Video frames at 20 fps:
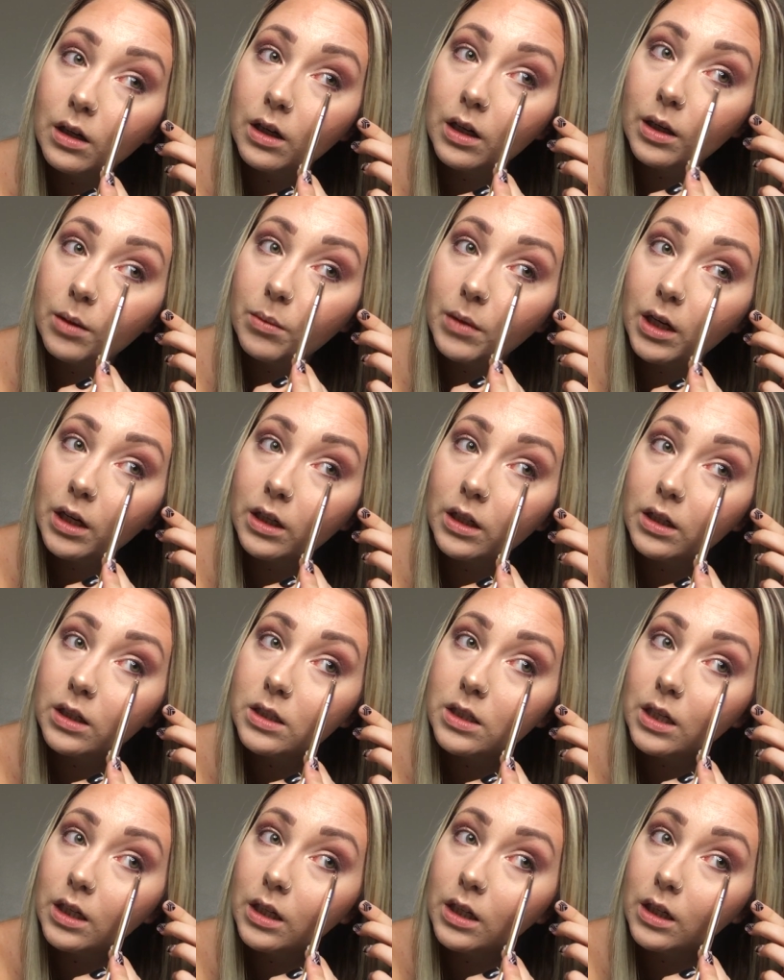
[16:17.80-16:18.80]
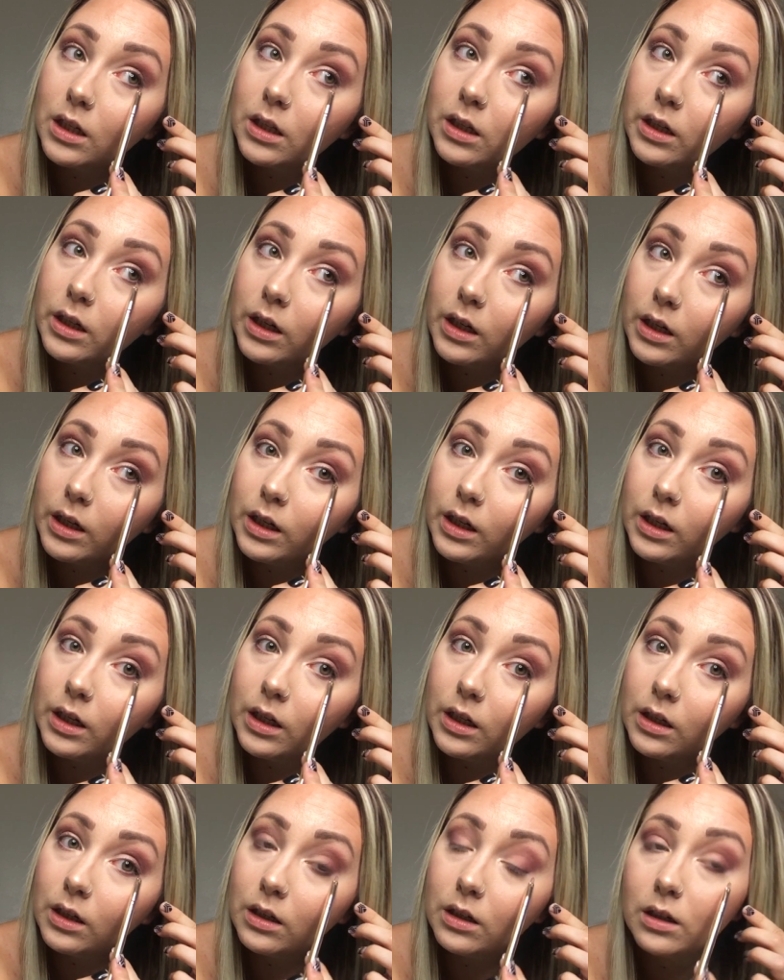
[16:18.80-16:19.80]
And I'm not gonna take it clear
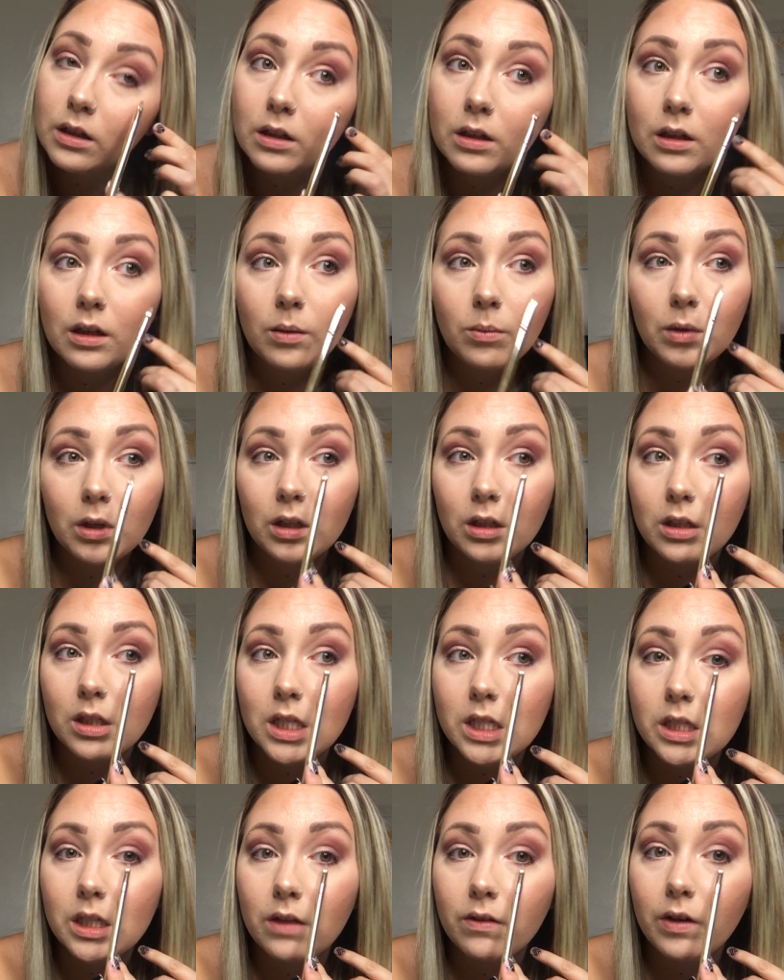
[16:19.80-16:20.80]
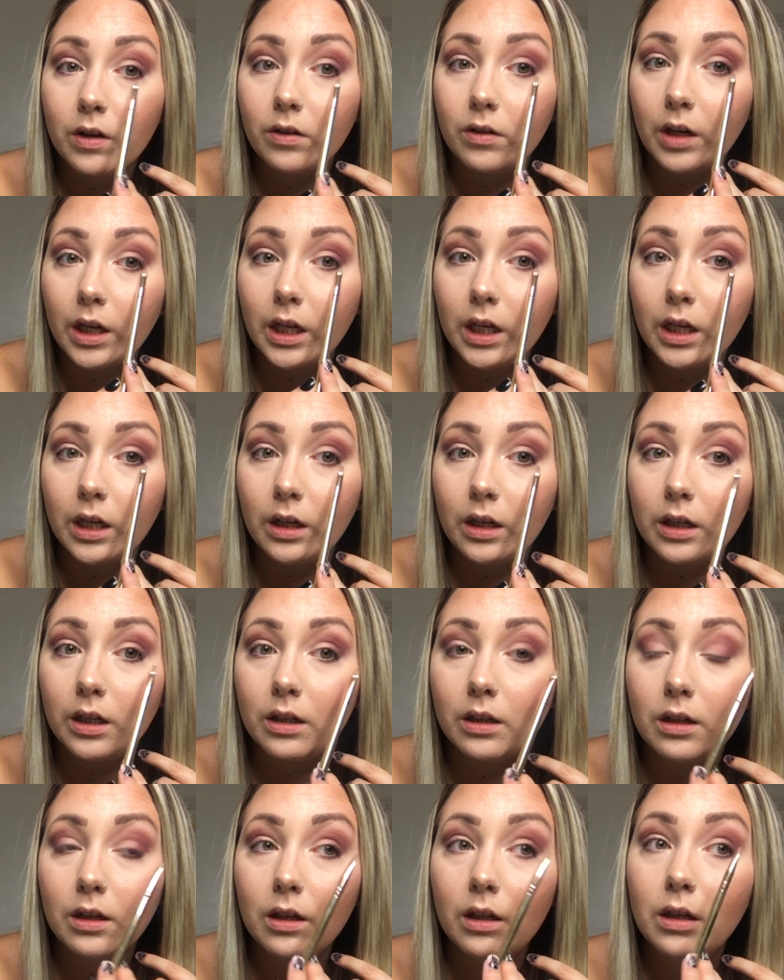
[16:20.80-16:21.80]
in, I'm gonna just leave it right here.
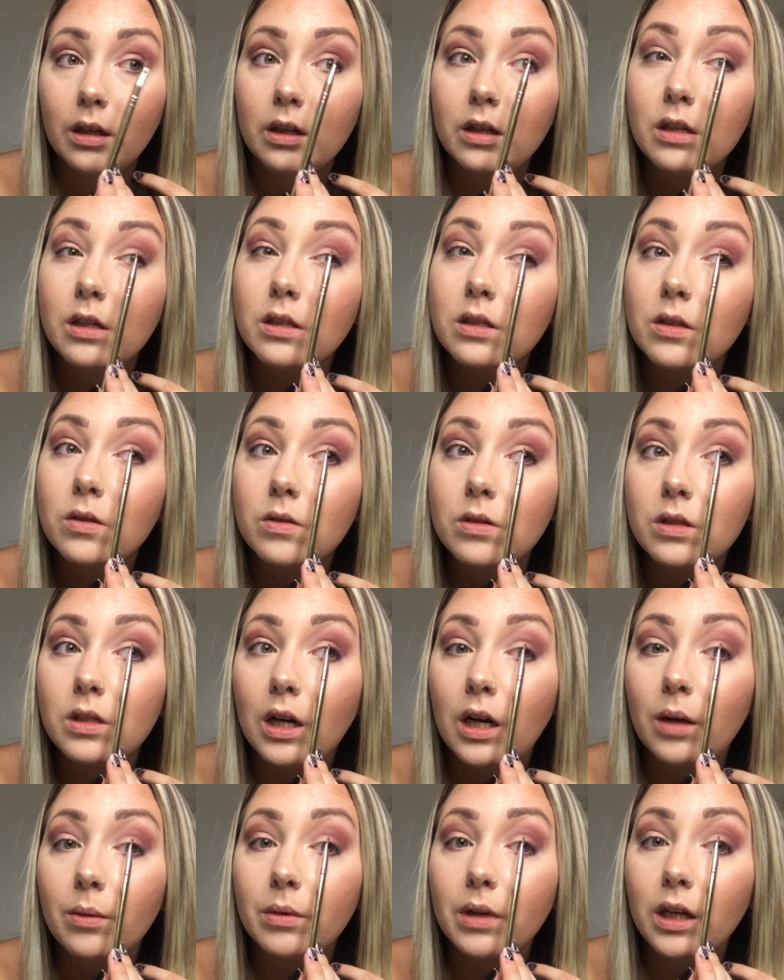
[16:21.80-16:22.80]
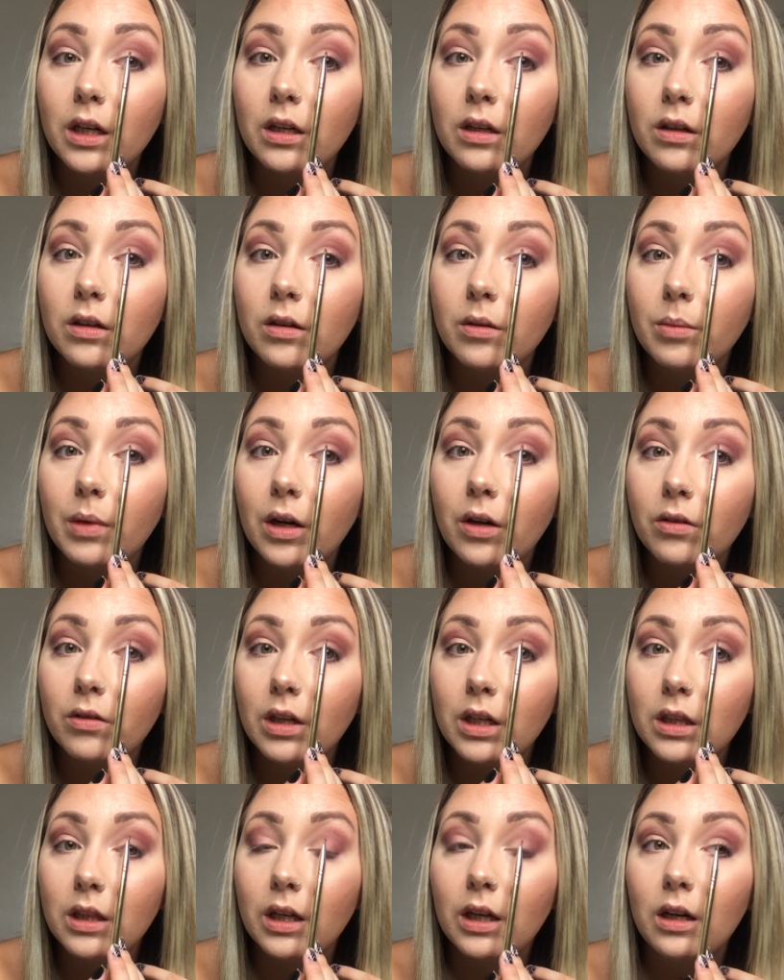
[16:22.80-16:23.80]
So stop kind of about
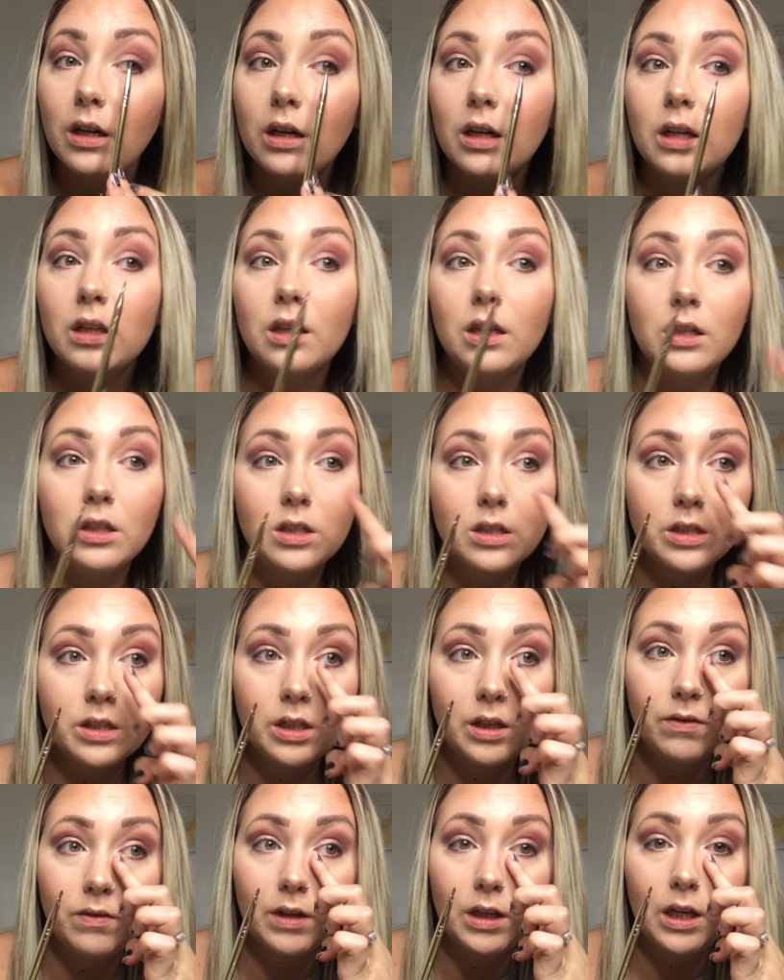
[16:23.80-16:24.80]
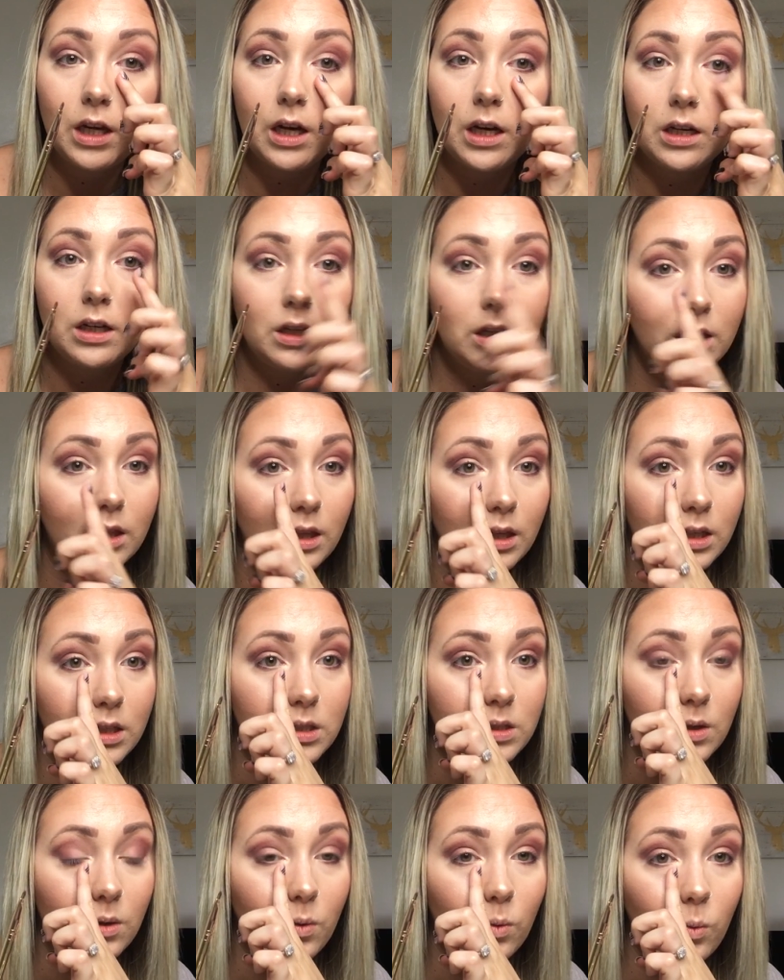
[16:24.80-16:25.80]
right there, and then just leave again
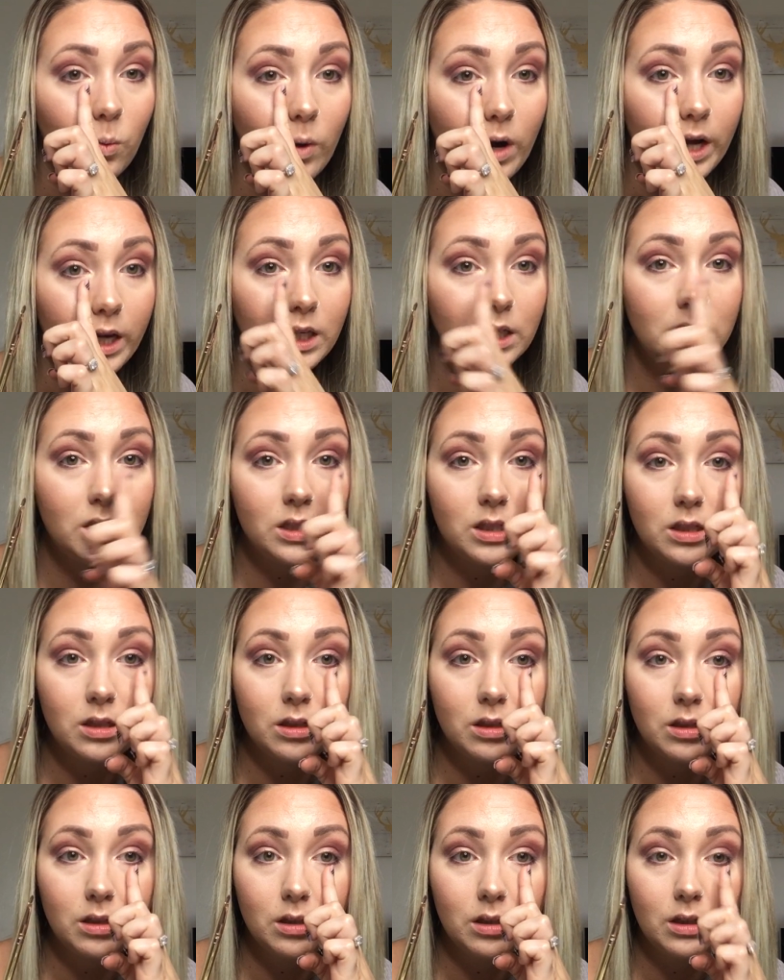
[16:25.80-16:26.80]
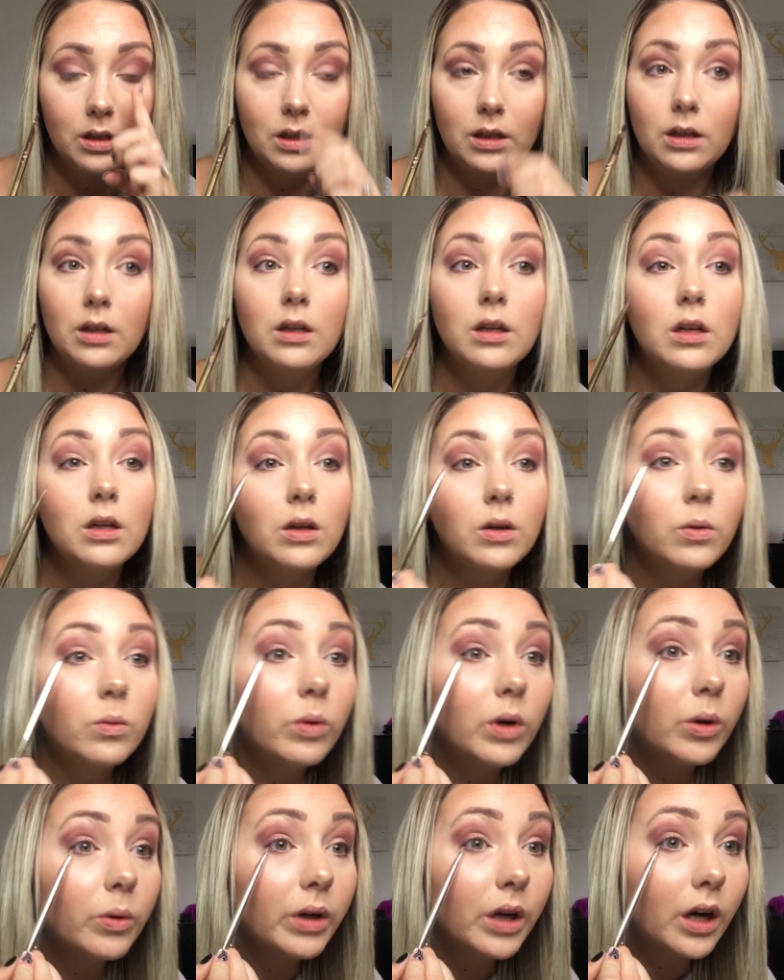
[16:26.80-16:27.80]
this white
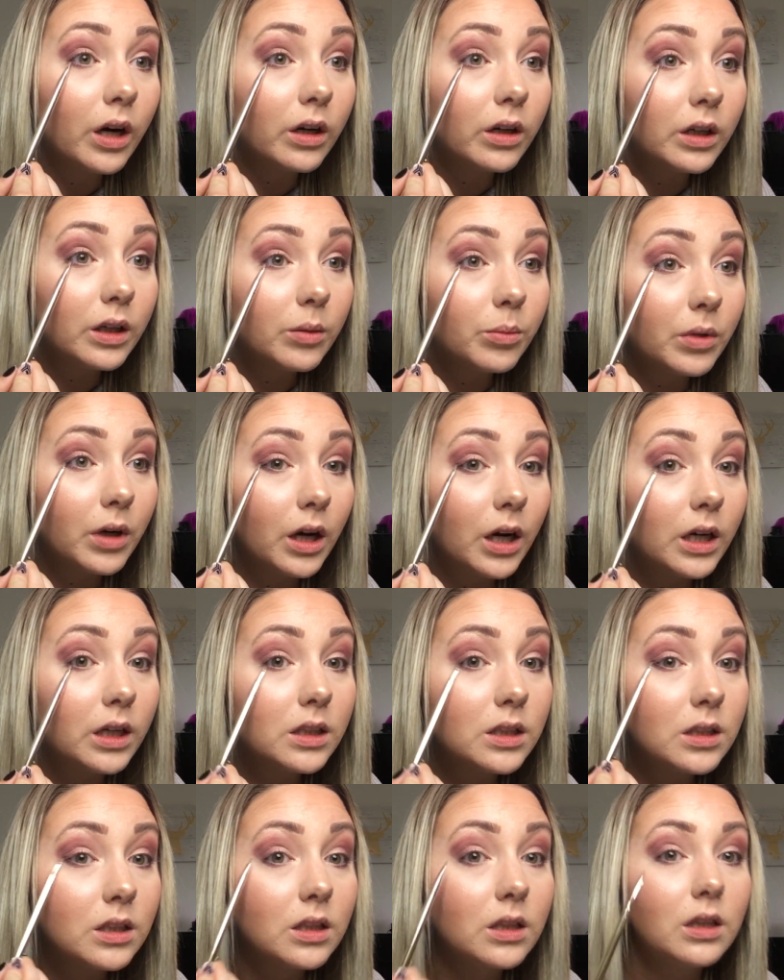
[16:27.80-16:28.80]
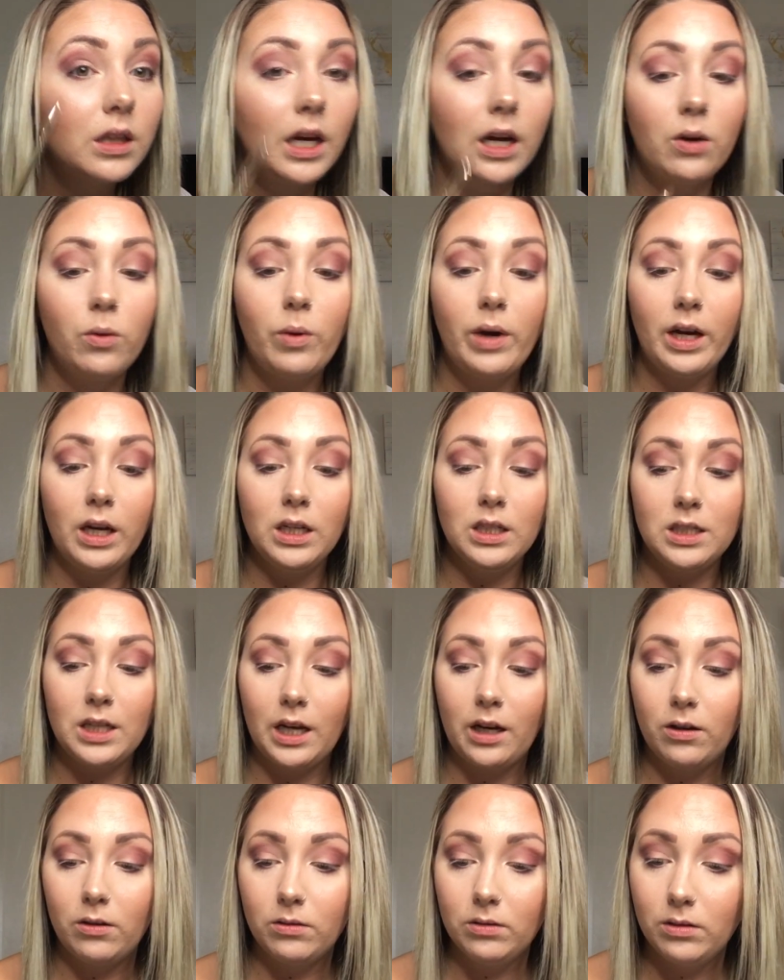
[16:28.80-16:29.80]
where we already brought that white
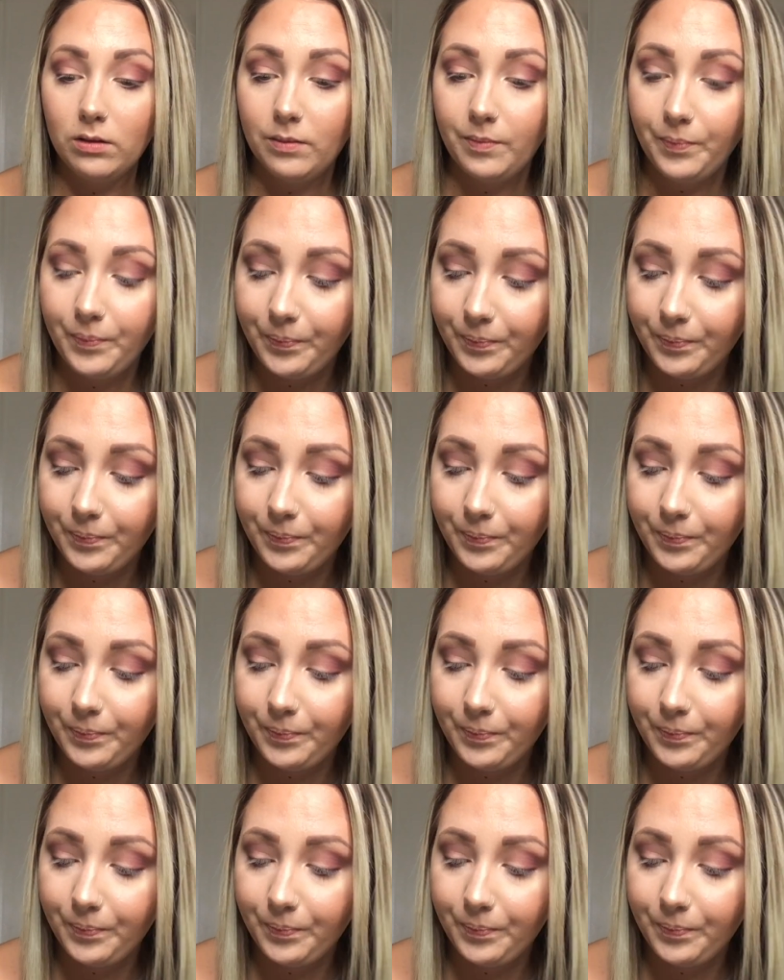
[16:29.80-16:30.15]
down.